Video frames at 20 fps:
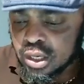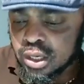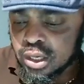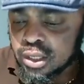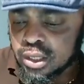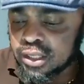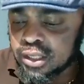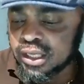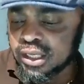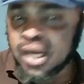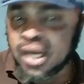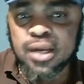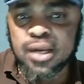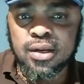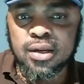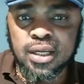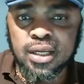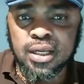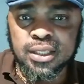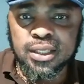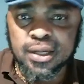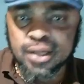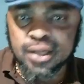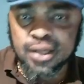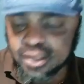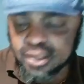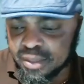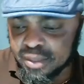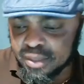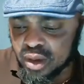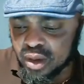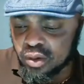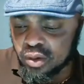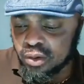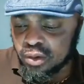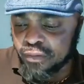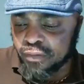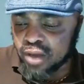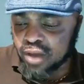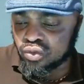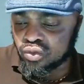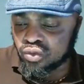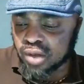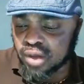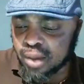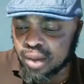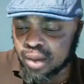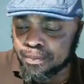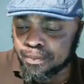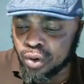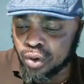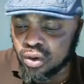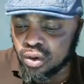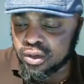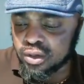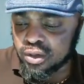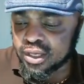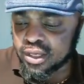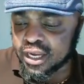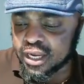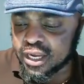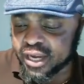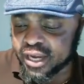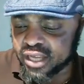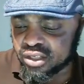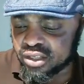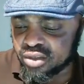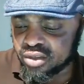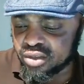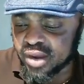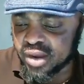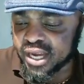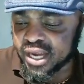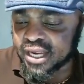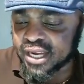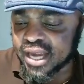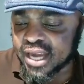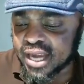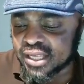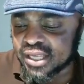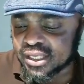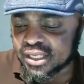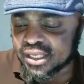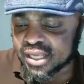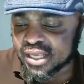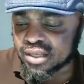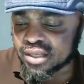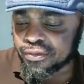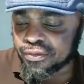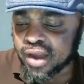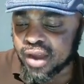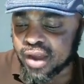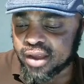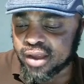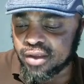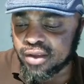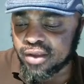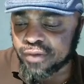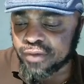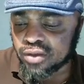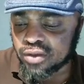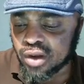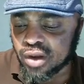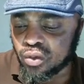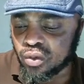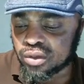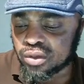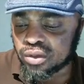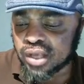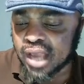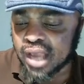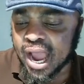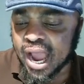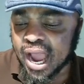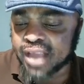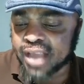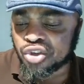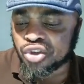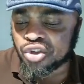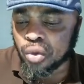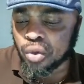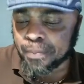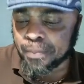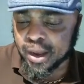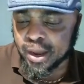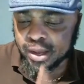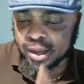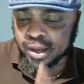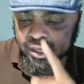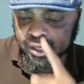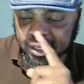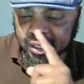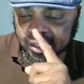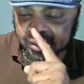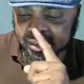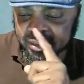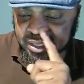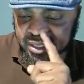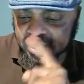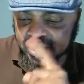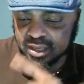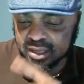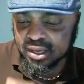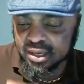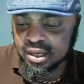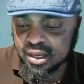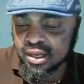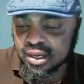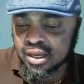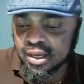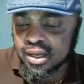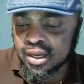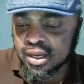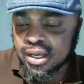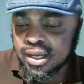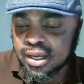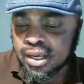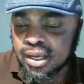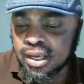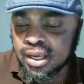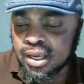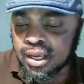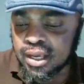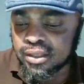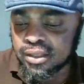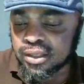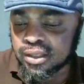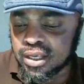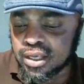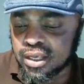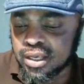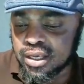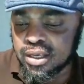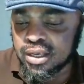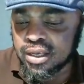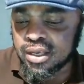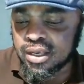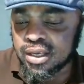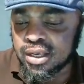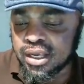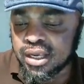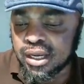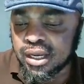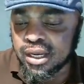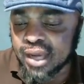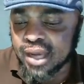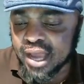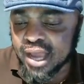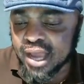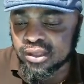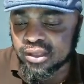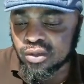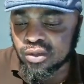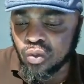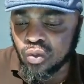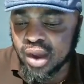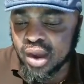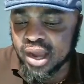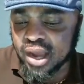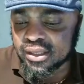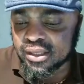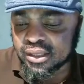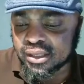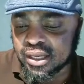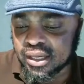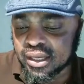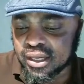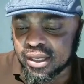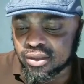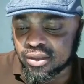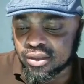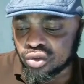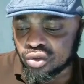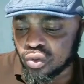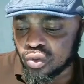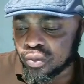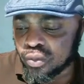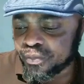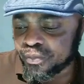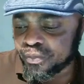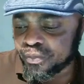They say Emmanuel Ifajo born in Nigeria in 1935. Ifajo was the high jumper, a ski he learned while still in school.